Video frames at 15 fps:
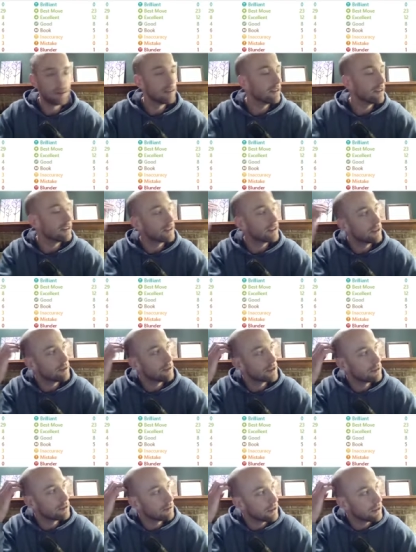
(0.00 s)
Like, it was
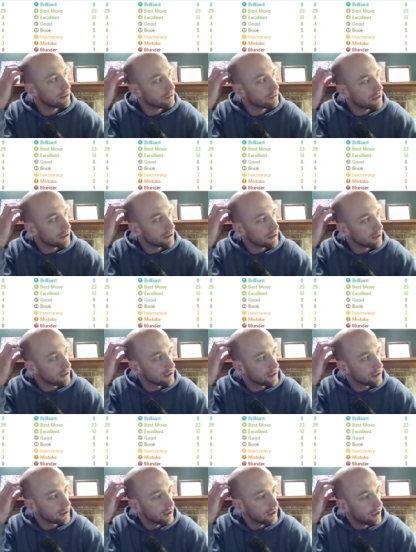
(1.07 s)
really ridiculous.